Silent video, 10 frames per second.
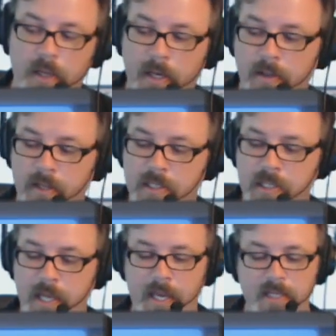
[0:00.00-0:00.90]
And in this
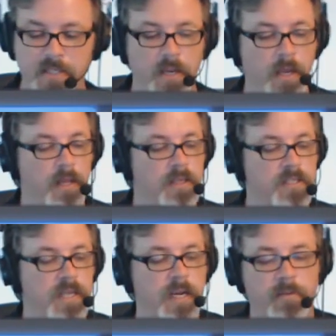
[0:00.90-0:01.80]
case, the
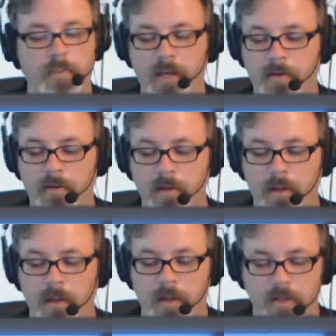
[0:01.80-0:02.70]
second pedal
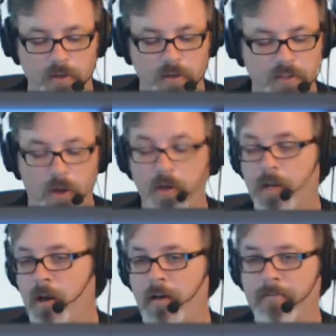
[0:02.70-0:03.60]
turns on
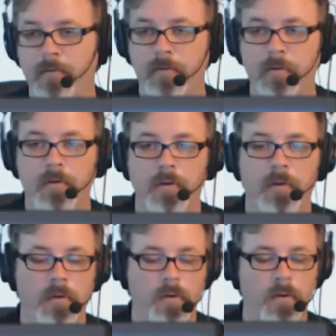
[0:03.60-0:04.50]
and off
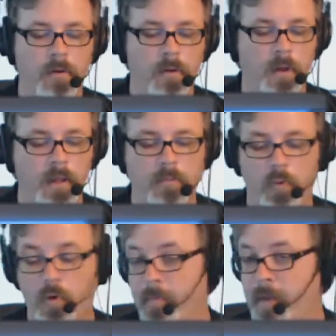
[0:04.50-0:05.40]
the
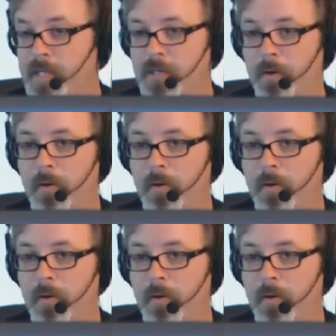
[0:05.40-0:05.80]
portamento.